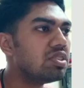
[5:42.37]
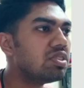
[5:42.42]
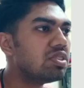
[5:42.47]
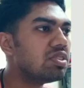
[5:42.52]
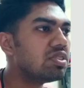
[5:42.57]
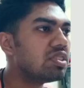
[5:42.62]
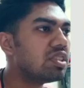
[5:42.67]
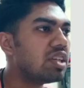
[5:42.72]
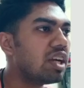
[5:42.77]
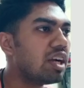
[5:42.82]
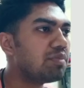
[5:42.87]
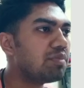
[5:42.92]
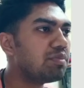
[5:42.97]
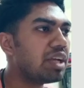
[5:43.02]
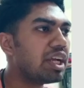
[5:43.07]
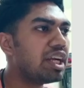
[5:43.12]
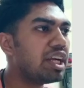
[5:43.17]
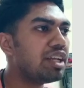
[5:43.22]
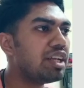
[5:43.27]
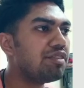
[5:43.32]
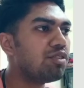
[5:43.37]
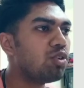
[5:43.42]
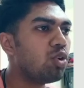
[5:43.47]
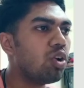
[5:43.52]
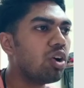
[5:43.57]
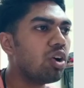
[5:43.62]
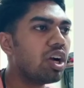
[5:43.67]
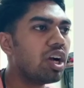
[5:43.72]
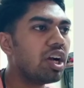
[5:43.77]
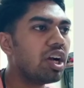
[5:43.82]
This is gram negative
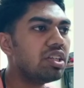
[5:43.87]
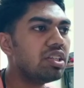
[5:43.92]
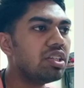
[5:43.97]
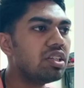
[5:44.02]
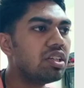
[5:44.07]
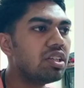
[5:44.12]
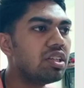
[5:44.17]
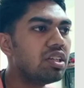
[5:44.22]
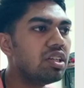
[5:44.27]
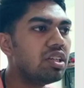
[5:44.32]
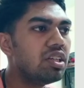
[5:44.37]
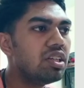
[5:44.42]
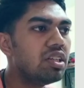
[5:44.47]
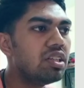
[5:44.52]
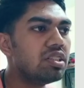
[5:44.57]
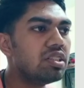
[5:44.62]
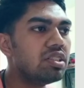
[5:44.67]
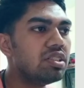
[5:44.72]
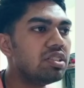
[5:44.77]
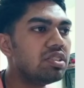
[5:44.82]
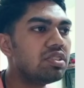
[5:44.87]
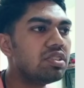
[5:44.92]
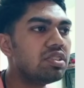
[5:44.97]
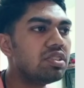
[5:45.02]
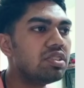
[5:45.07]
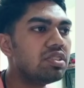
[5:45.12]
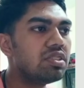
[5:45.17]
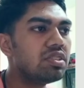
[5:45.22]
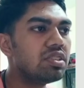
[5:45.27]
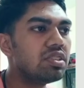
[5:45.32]
cocci. This
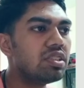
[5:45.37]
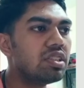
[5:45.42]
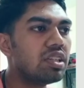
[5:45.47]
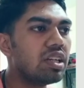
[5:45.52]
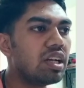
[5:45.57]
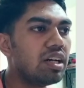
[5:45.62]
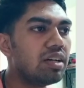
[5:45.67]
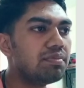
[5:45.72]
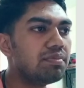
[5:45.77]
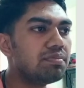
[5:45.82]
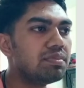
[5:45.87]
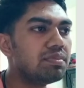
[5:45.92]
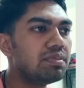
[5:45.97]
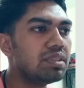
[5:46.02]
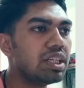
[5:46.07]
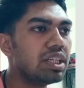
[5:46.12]
is gram